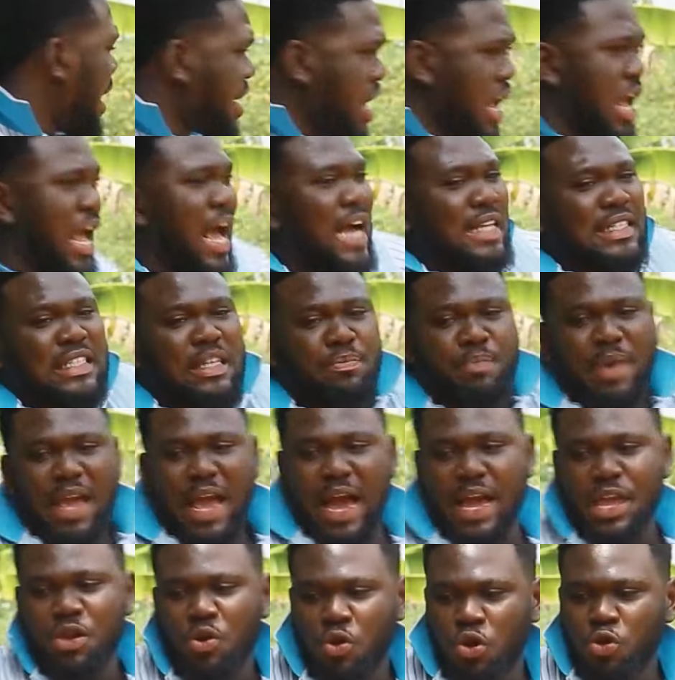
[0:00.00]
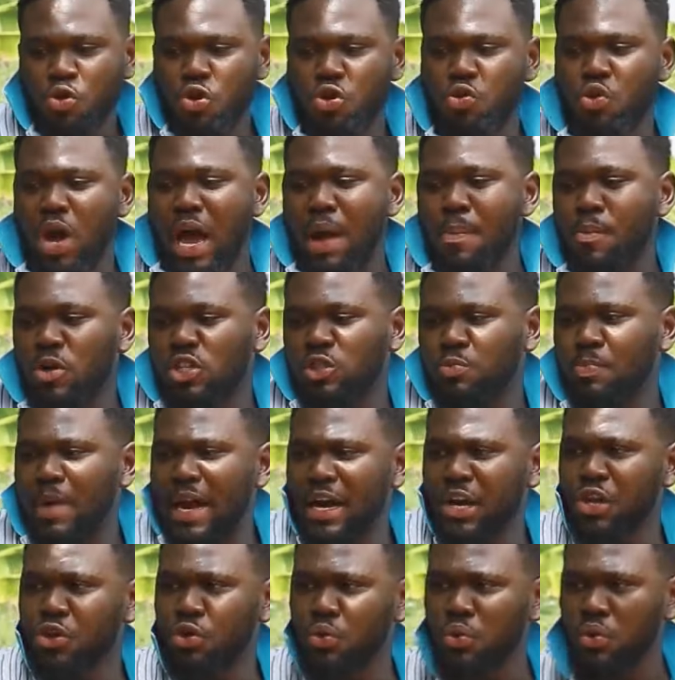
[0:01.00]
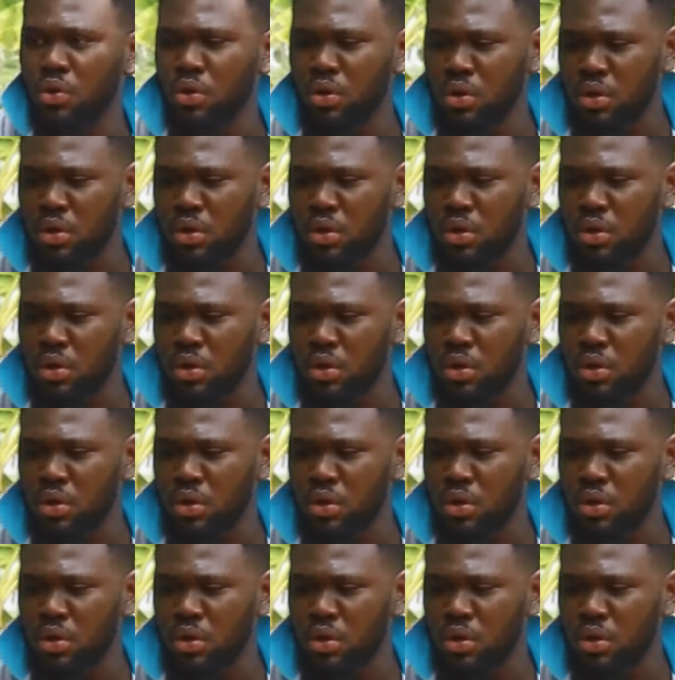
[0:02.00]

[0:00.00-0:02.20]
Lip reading: And then you're asking me, I must marry you.